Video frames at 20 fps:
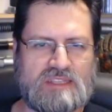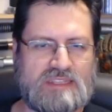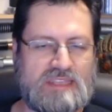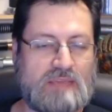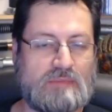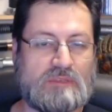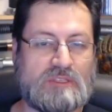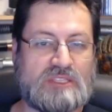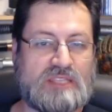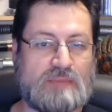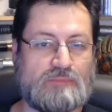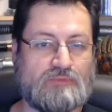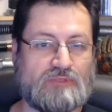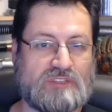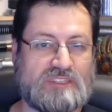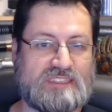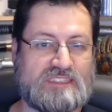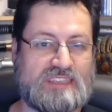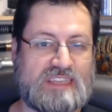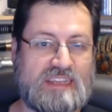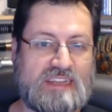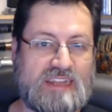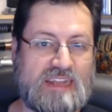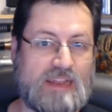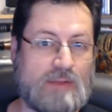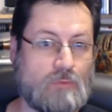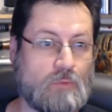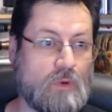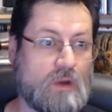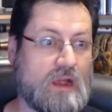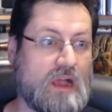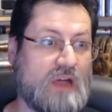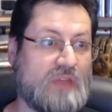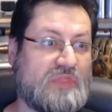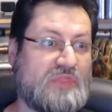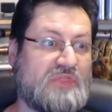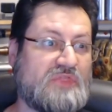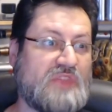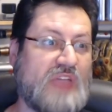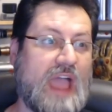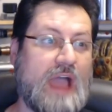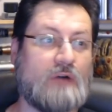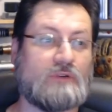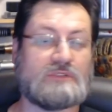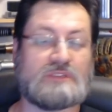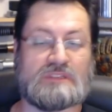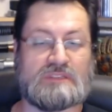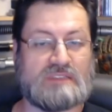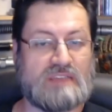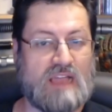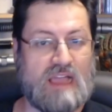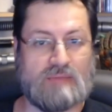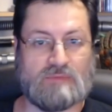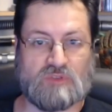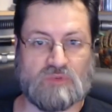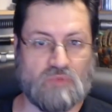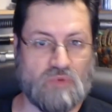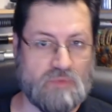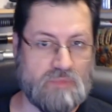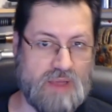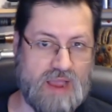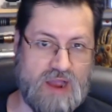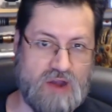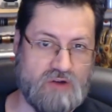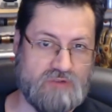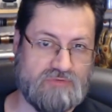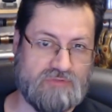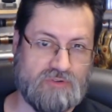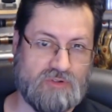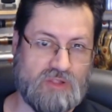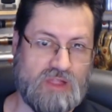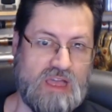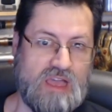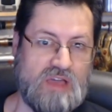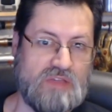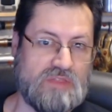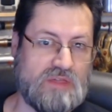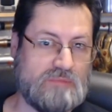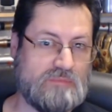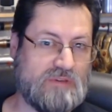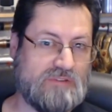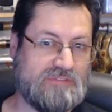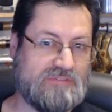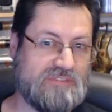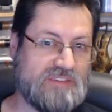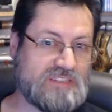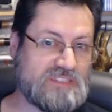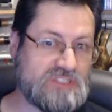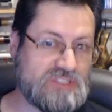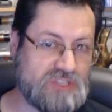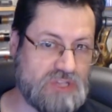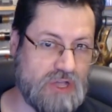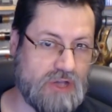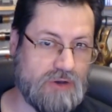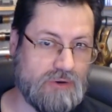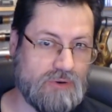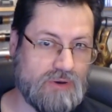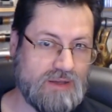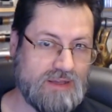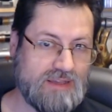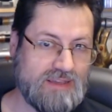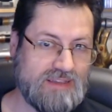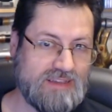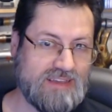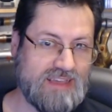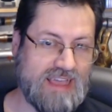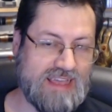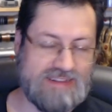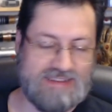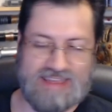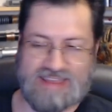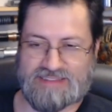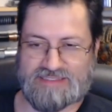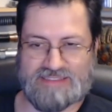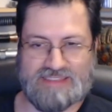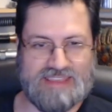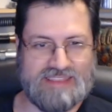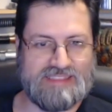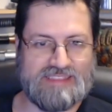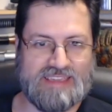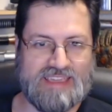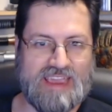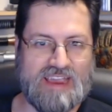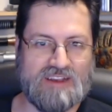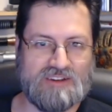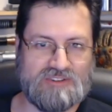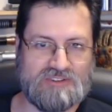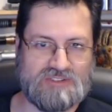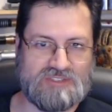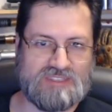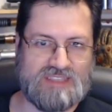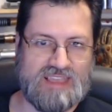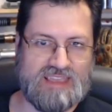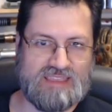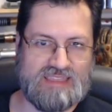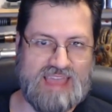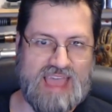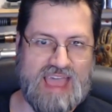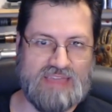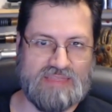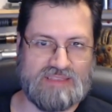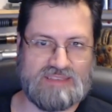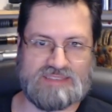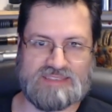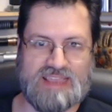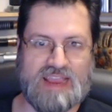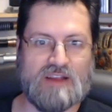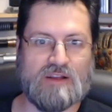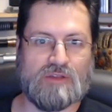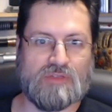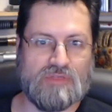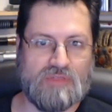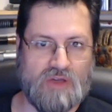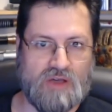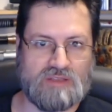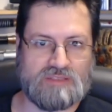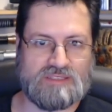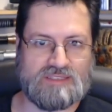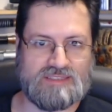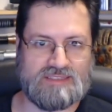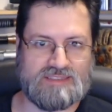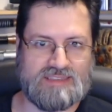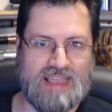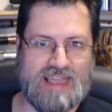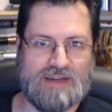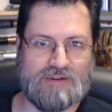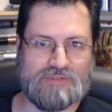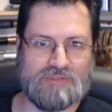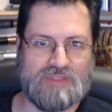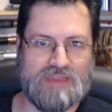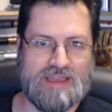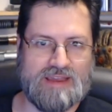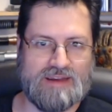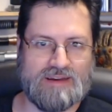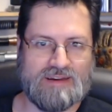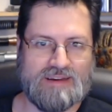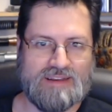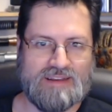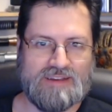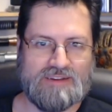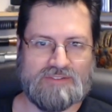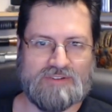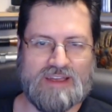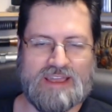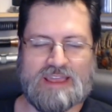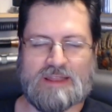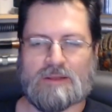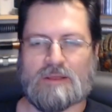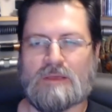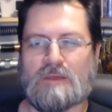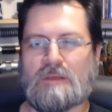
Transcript: demons that preceded and were a thousand times more powerful than Mephisto and, and, and the characters like that, the Zarathoses out there, right?